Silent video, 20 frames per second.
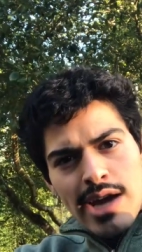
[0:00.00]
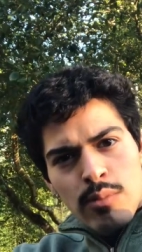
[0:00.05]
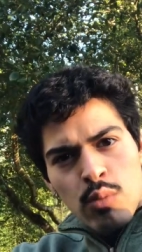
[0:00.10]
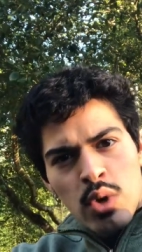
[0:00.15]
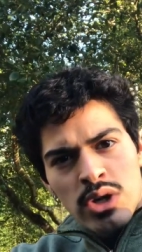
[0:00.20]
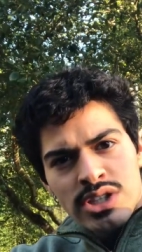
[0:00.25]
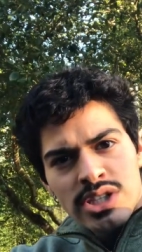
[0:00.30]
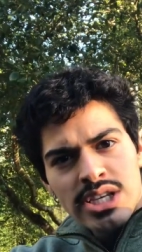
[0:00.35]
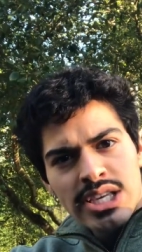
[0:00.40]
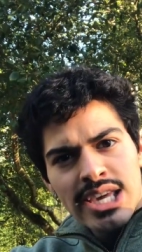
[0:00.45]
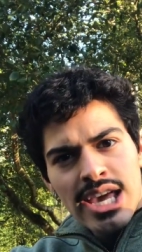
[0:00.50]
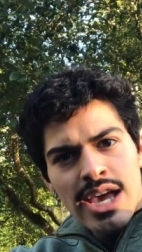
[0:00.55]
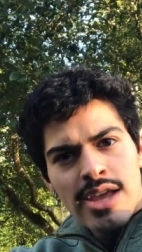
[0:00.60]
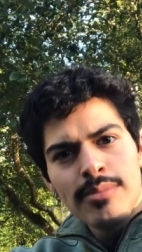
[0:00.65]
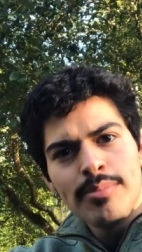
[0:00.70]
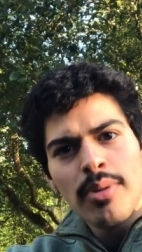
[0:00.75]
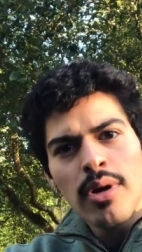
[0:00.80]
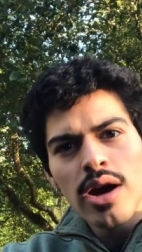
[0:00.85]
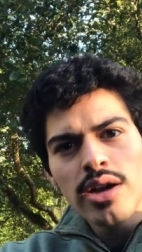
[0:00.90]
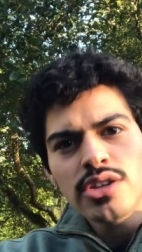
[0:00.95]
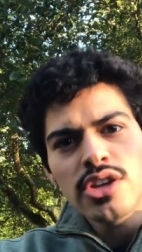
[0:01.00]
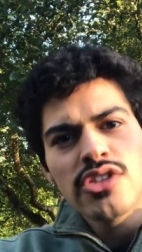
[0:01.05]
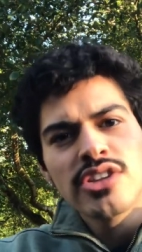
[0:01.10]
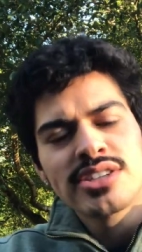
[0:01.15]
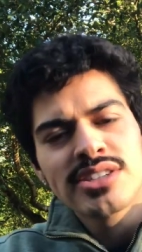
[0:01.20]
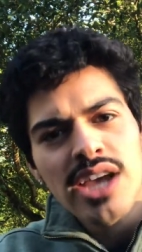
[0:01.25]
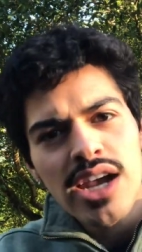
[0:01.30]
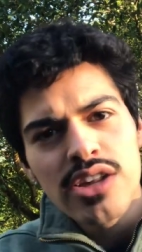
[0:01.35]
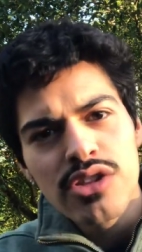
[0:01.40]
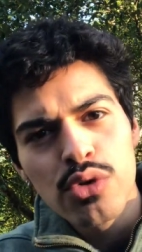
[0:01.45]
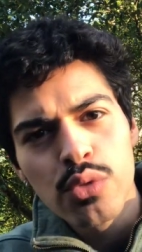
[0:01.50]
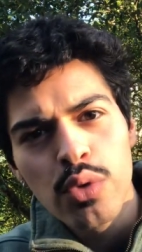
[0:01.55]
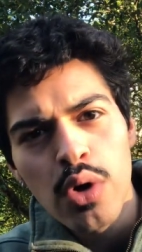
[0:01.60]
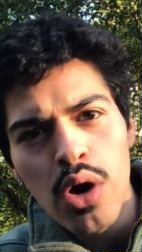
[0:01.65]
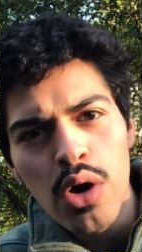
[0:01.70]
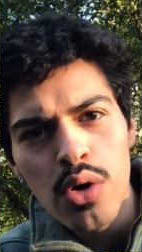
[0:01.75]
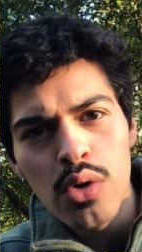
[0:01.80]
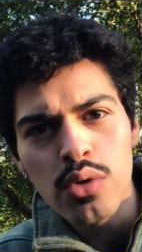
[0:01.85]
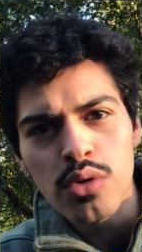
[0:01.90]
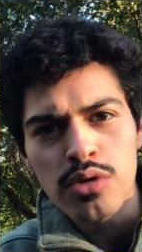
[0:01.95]
am once again parked on the side of the
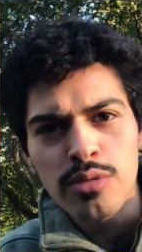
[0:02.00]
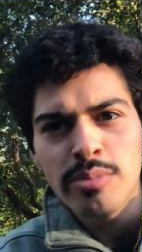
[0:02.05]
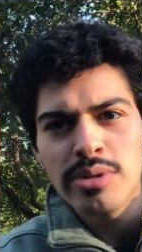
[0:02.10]
road,